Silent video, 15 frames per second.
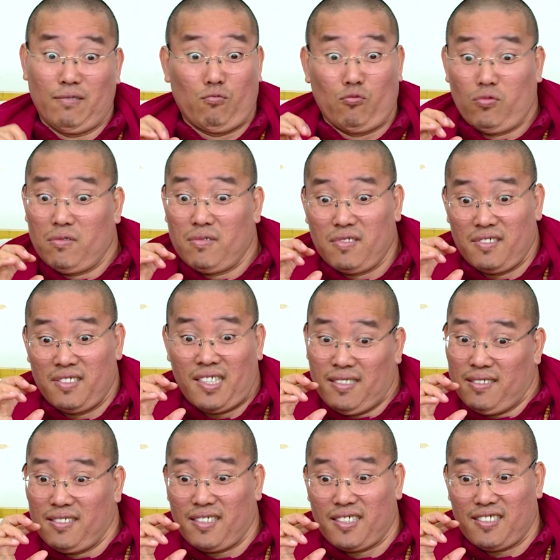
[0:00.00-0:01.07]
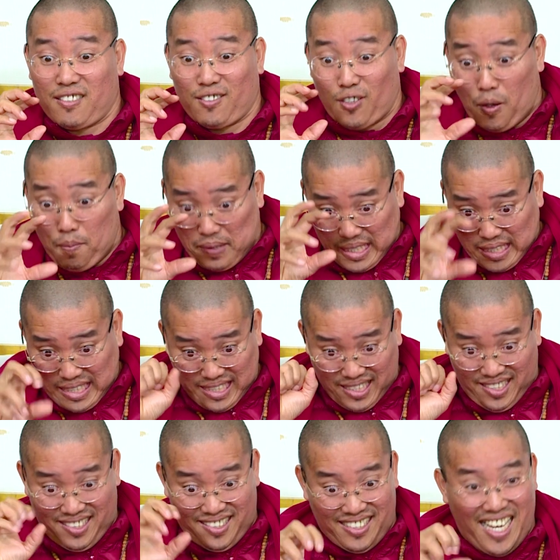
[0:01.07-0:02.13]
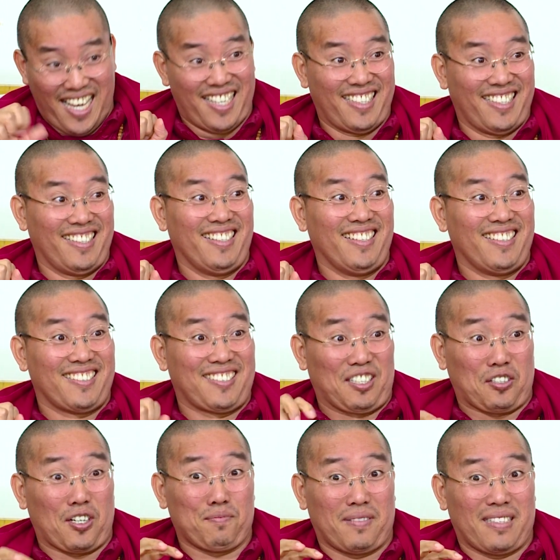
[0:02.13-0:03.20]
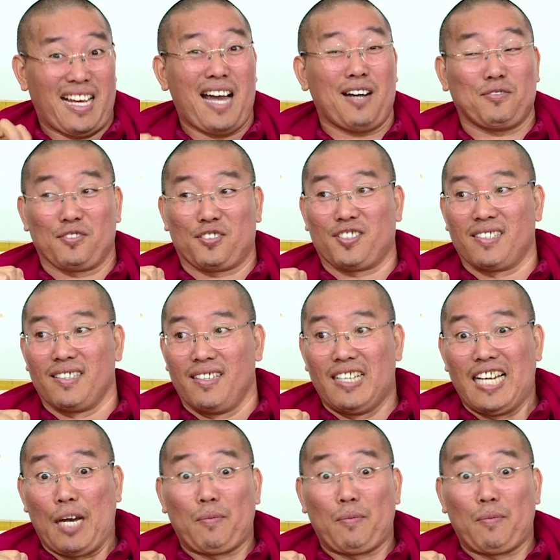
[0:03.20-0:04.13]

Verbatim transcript: and you know, you're gonna cop it, you're gonna cop it. Ouch!